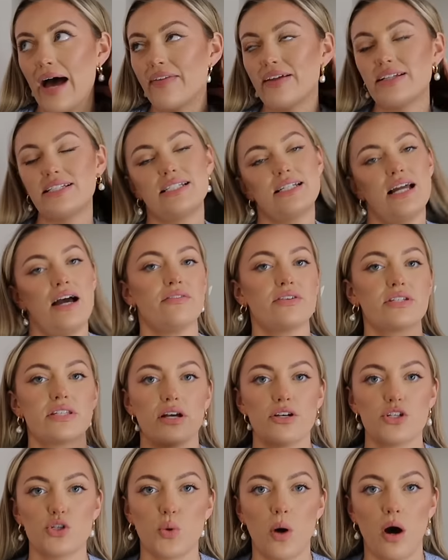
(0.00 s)
And they didn't have a
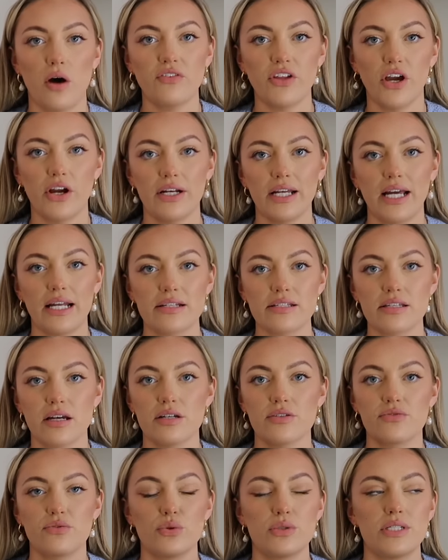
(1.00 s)
size 12, they only had a
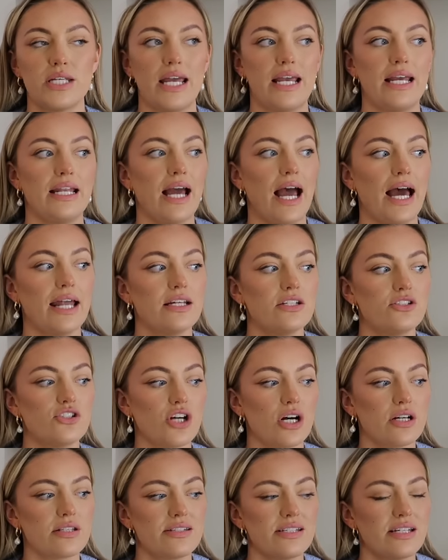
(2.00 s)
size 14, and it
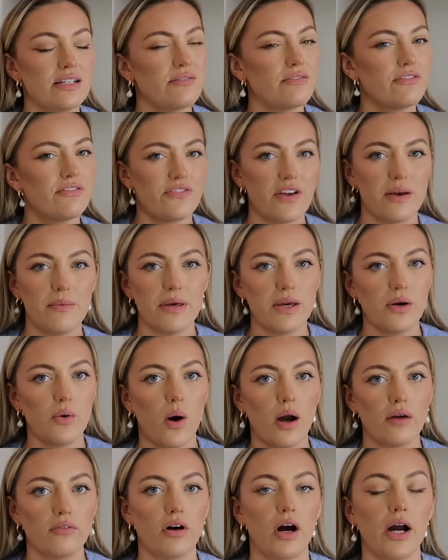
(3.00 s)
just didn't fit me
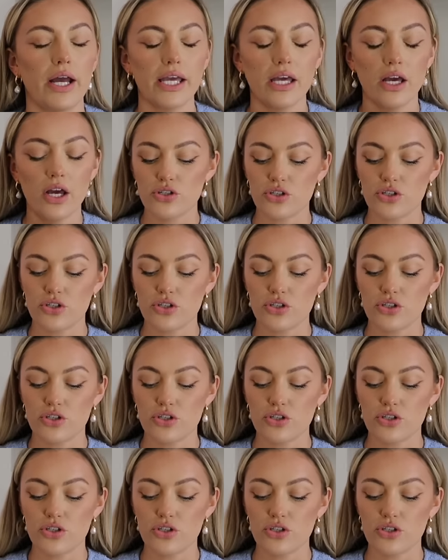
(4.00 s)
quite right.